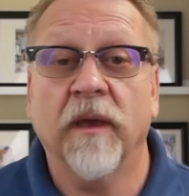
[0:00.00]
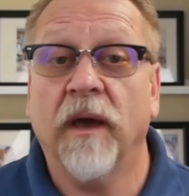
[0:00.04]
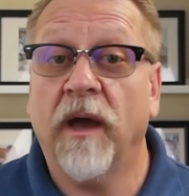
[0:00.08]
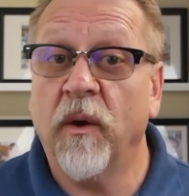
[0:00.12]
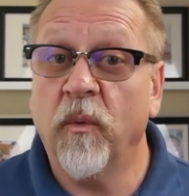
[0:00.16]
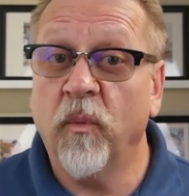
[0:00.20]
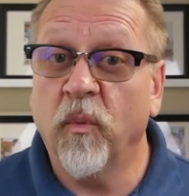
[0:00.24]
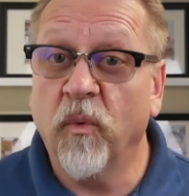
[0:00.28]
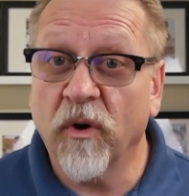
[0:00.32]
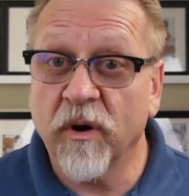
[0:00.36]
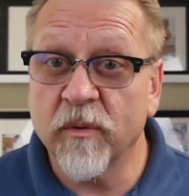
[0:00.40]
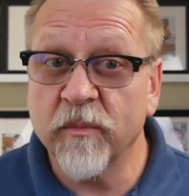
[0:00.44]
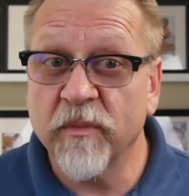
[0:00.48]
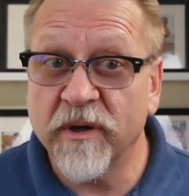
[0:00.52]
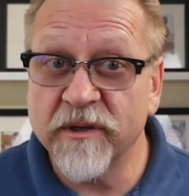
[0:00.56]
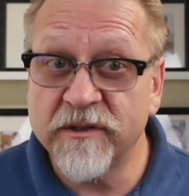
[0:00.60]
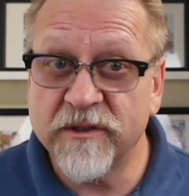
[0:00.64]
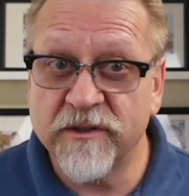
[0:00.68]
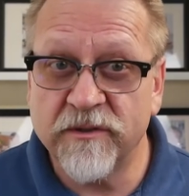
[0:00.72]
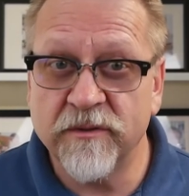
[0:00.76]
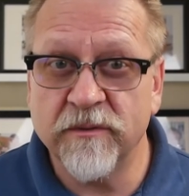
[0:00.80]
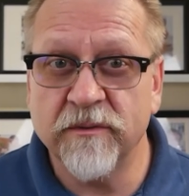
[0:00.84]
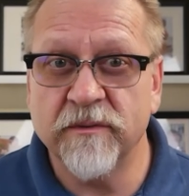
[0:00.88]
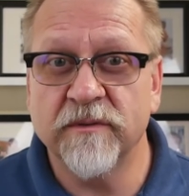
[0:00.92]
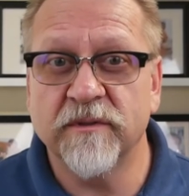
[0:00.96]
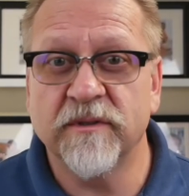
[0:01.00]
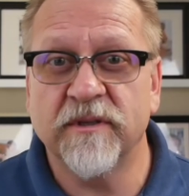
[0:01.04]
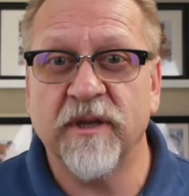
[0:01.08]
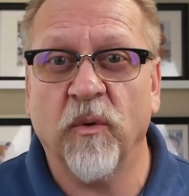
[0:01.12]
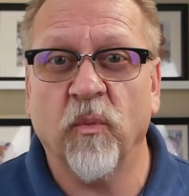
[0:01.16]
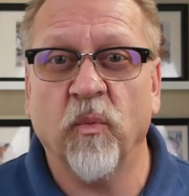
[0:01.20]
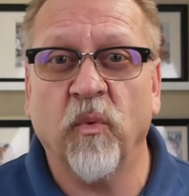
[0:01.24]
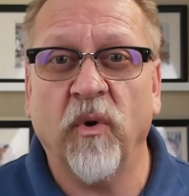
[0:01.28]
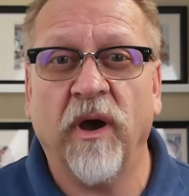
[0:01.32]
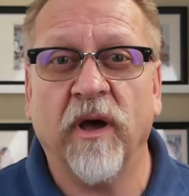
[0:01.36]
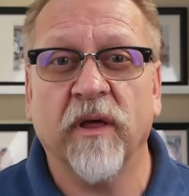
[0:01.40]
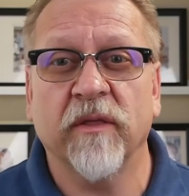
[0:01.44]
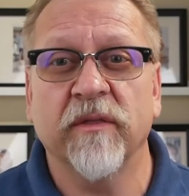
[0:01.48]
I warn my students that
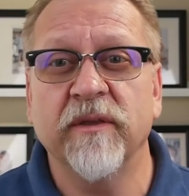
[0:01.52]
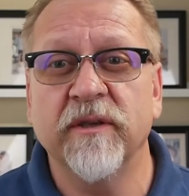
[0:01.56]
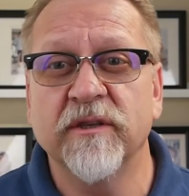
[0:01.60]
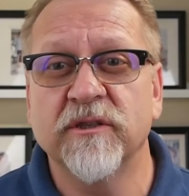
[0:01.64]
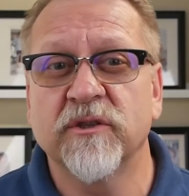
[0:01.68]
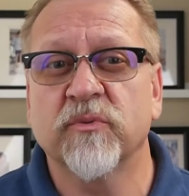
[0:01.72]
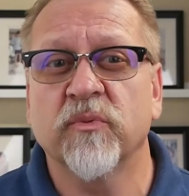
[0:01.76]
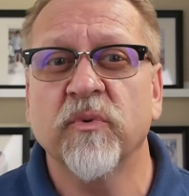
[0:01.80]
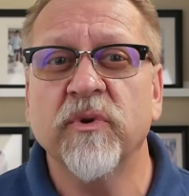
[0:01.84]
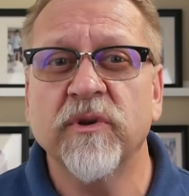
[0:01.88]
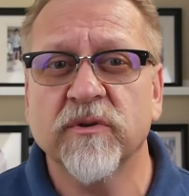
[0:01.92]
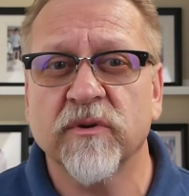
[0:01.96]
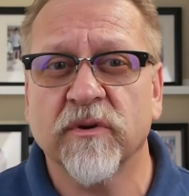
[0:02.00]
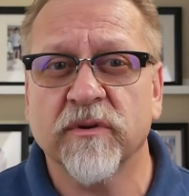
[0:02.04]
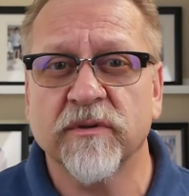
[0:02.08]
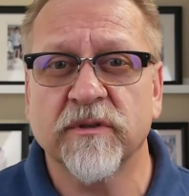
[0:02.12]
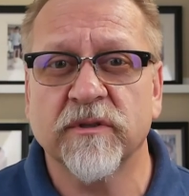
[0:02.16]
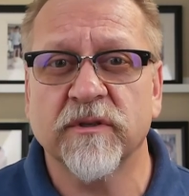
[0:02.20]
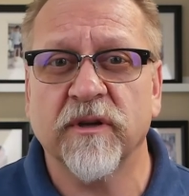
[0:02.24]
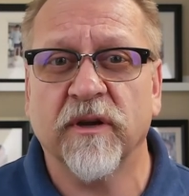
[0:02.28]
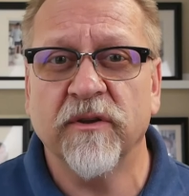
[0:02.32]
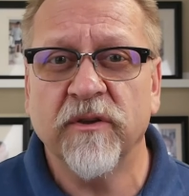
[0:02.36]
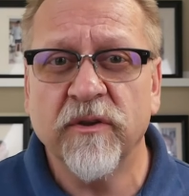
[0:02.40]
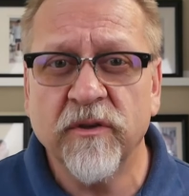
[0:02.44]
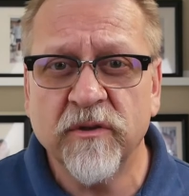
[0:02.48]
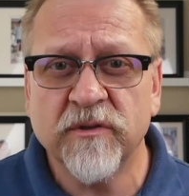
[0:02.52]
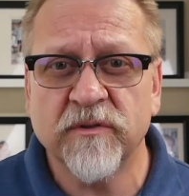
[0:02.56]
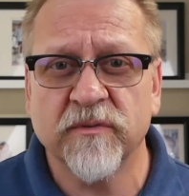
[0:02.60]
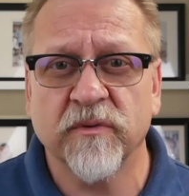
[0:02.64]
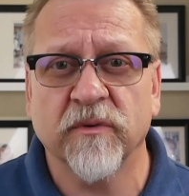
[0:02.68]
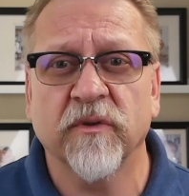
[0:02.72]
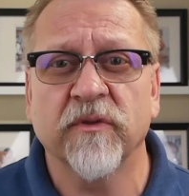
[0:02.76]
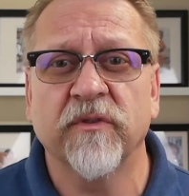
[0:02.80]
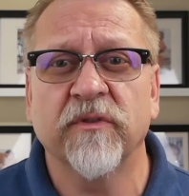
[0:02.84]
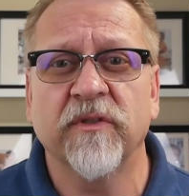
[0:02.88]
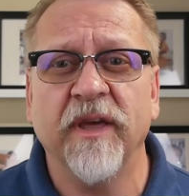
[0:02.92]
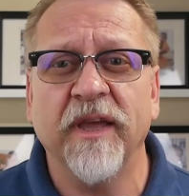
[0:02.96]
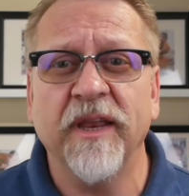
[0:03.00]
while these resources are
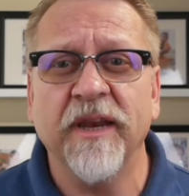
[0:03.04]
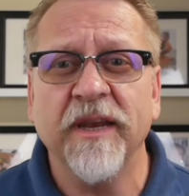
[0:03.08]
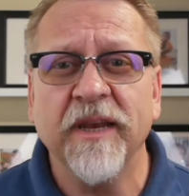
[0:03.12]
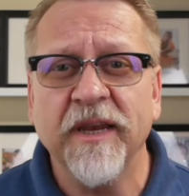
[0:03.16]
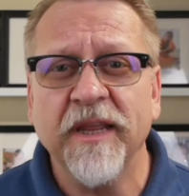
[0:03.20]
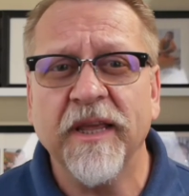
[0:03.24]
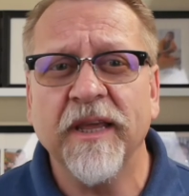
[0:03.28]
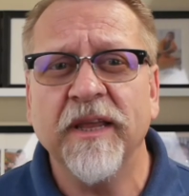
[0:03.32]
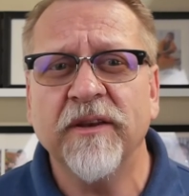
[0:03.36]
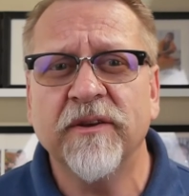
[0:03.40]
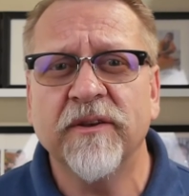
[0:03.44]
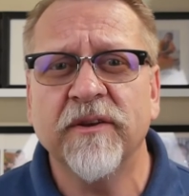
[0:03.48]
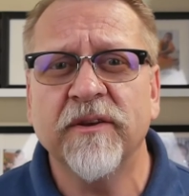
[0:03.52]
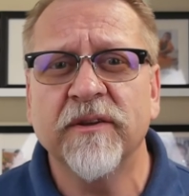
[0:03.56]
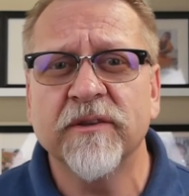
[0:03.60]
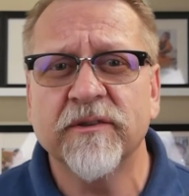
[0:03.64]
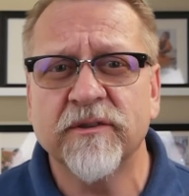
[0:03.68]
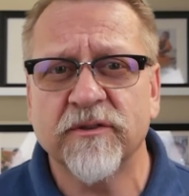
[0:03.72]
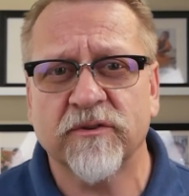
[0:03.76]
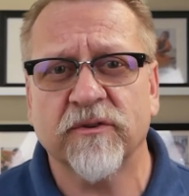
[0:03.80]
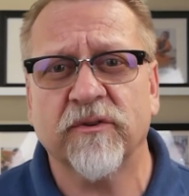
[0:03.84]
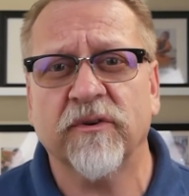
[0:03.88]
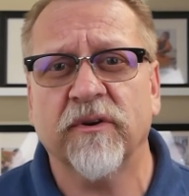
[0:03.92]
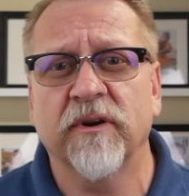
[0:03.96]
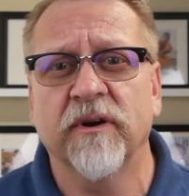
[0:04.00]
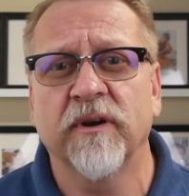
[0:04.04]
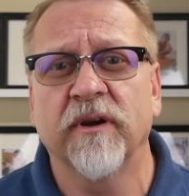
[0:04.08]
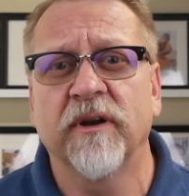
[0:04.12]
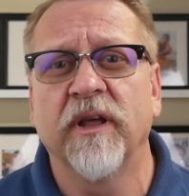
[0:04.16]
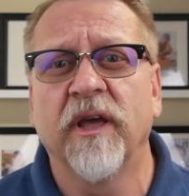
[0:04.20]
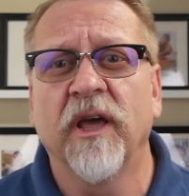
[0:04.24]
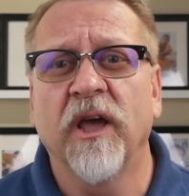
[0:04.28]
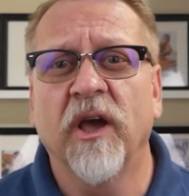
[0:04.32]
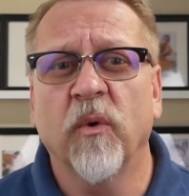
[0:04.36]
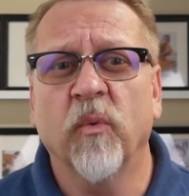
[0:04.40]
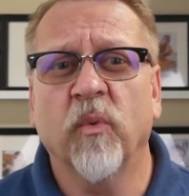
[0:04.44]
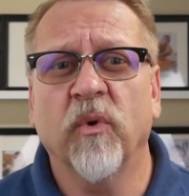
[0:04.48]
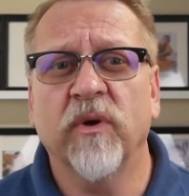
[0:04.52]
useful, they need to discern
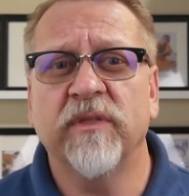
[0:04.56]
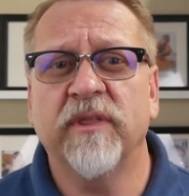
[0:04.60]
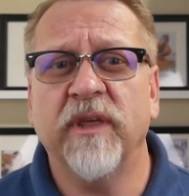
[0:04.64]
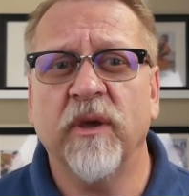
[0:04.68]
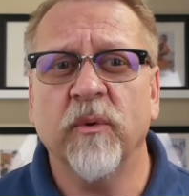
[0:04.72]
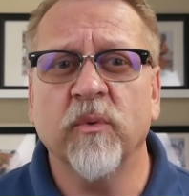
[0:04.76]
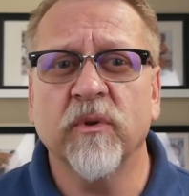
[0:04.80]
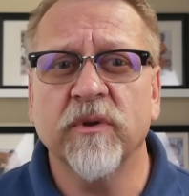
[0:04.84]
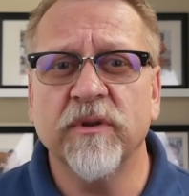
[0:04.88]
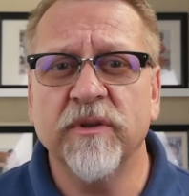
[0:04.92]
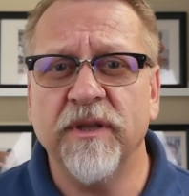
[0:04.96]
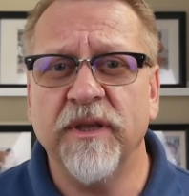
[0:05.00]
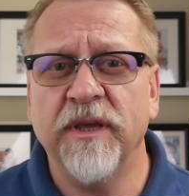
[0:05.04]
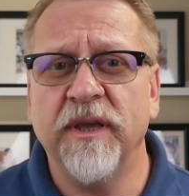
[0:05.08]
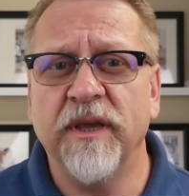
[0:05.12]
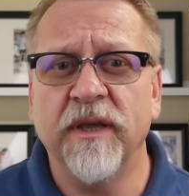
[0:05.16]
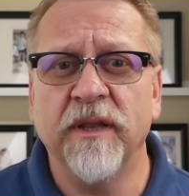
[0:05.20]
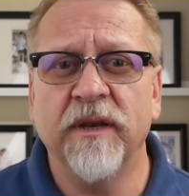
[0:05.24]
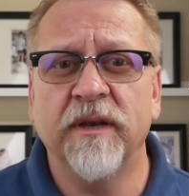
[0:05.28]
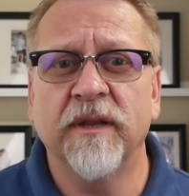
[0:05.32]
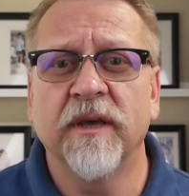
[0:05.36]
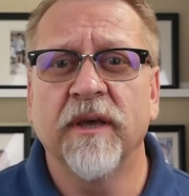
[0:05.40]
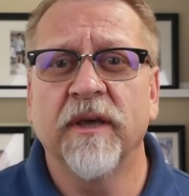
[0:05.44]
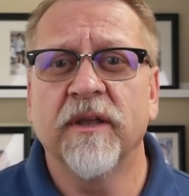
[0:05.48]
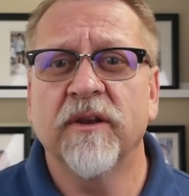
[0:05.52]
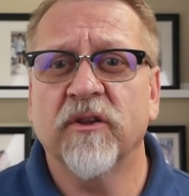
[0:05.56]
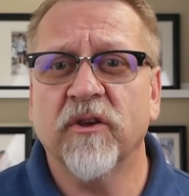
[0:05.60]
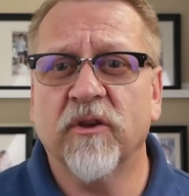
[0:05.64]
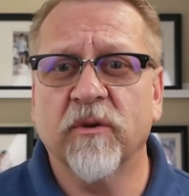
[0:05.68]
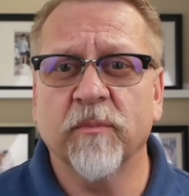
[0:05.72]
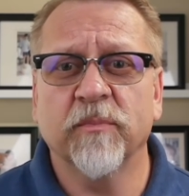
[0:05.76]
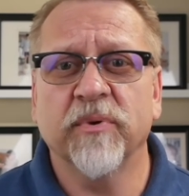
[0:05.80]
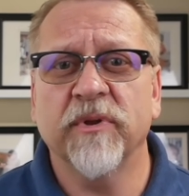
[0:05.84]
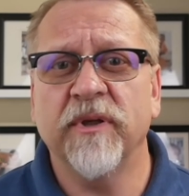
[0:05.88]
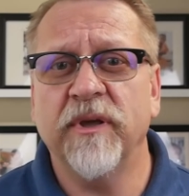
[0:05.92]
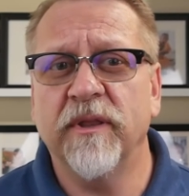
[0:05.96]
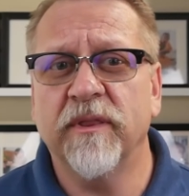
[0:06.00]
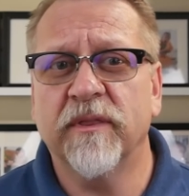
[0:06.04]
what they will need to
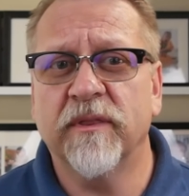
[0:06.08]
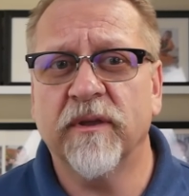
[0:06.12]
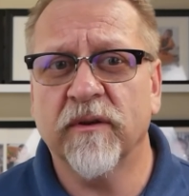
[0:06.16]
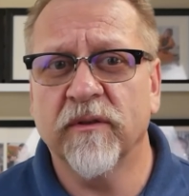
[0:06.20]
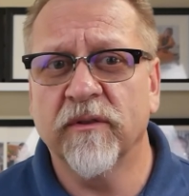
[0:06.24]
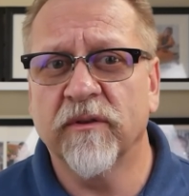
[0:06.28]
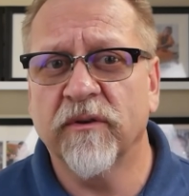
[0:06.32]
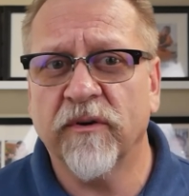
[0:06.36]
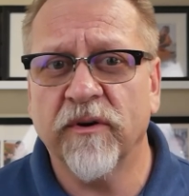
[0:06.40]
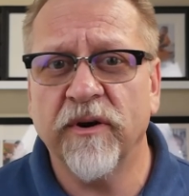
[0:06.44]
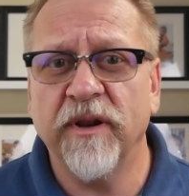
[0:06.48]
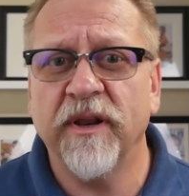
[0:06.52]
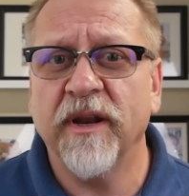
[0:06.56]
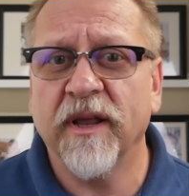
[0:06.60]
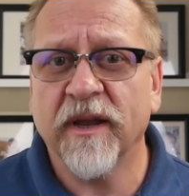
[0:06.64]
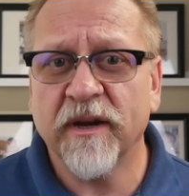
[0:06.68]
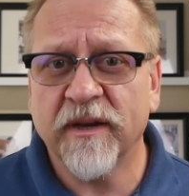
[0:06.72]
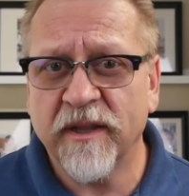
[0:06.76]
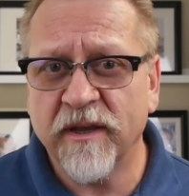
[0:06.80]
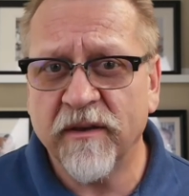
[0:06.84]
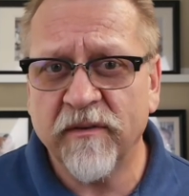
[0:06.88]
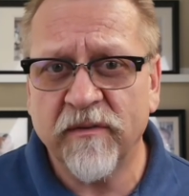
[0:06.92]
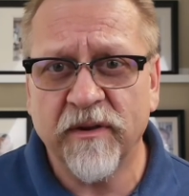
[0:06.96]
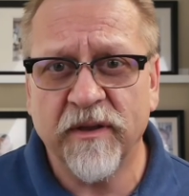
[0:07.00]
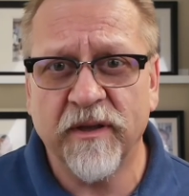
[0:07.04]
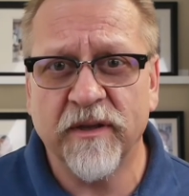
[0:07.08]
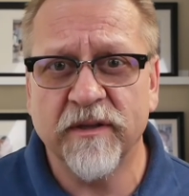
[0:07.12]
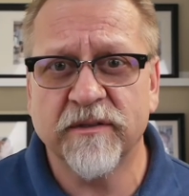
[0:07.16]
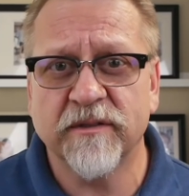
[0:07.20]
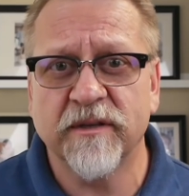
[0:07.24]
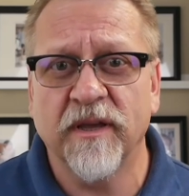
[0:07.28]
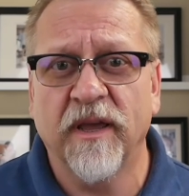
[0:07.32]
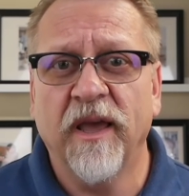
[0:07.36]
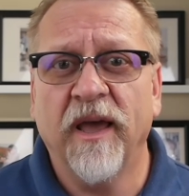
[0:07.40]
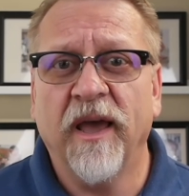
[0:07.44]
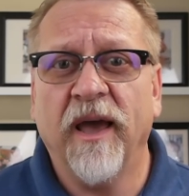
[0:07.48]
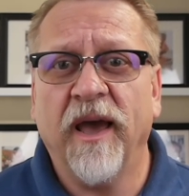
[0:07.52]
complete their learning activities.